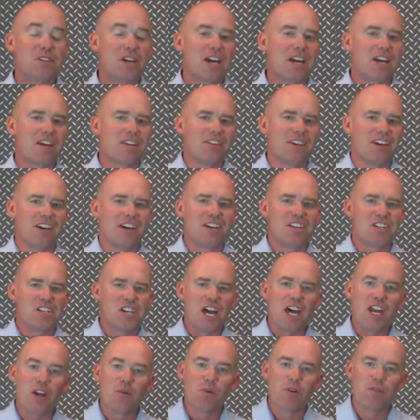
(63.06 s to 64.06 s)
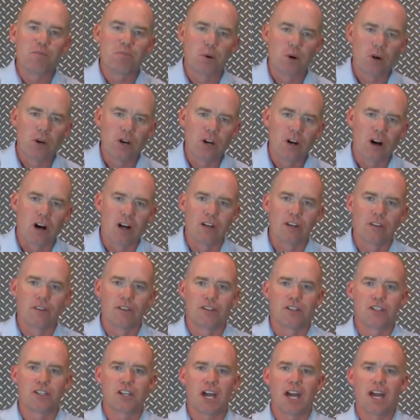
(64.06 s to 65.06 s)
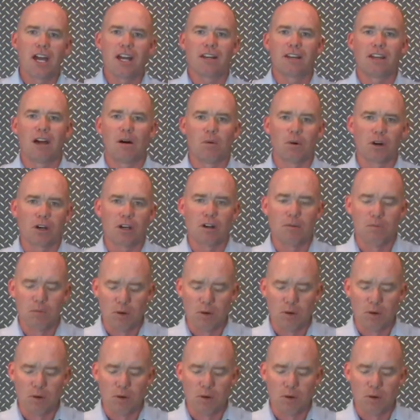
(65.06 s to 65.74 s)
taken the hitch head and we've put it onto the shank. Now we're going to